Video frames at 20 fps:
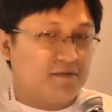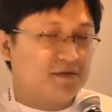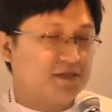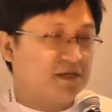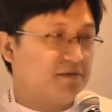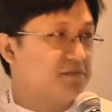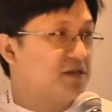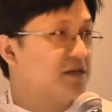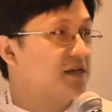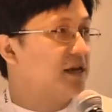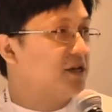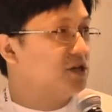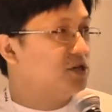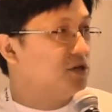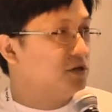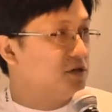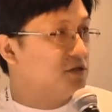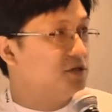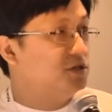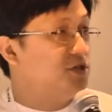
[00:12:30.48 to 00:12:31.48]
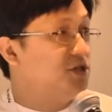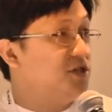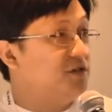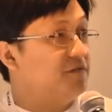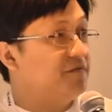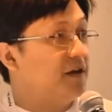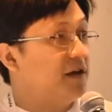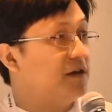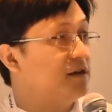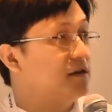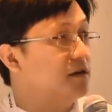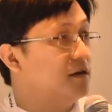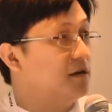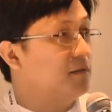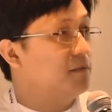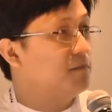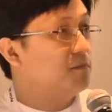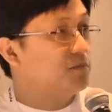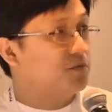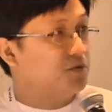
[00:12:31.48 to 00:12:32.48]
something like your gevent uh,
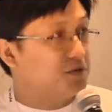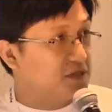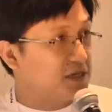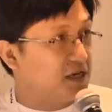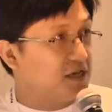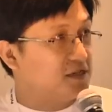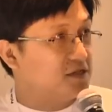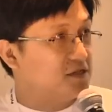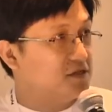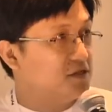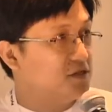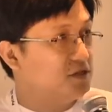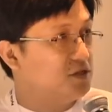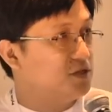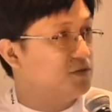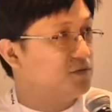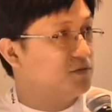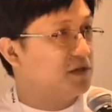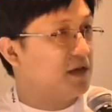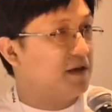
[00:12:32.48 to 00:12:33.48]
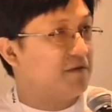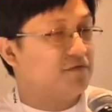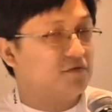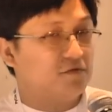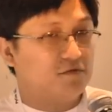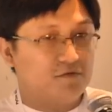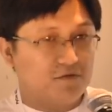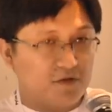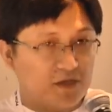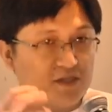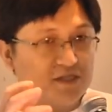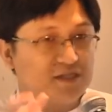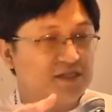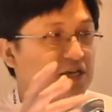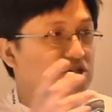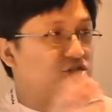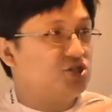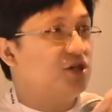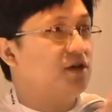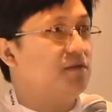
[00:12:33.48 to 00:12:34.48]
process, you would have to
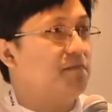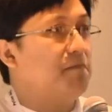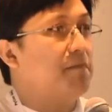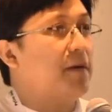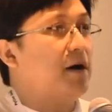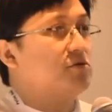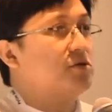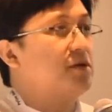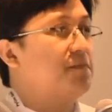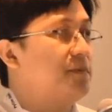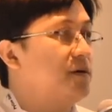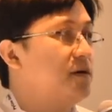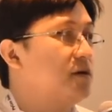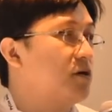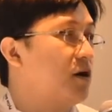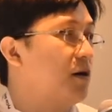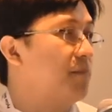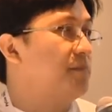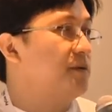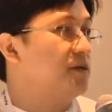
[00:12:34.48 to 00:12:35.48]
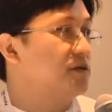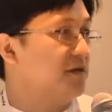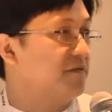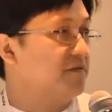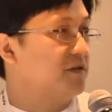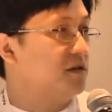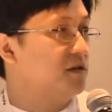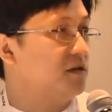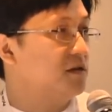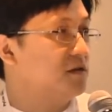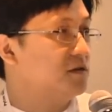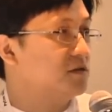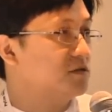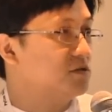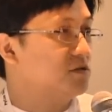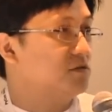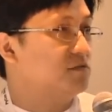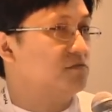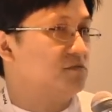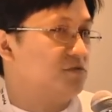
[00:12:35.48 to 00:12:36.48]
instantiate multiple copies of it.
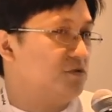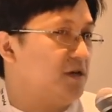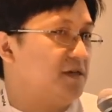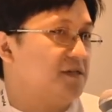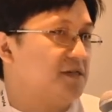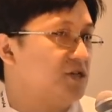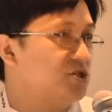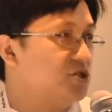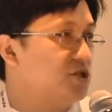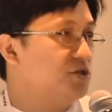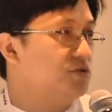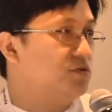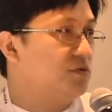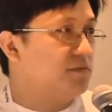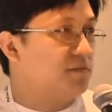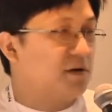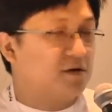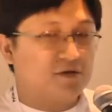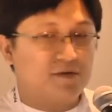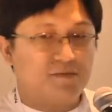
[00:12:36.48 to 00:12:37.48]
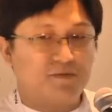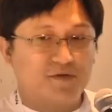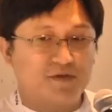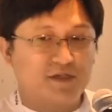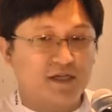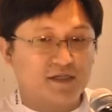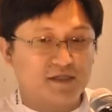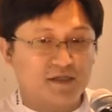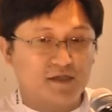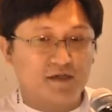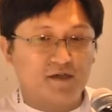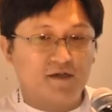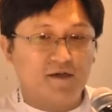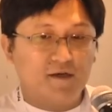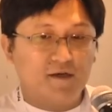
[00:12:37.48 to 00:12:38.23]
So you're essentially doing multiprocessing.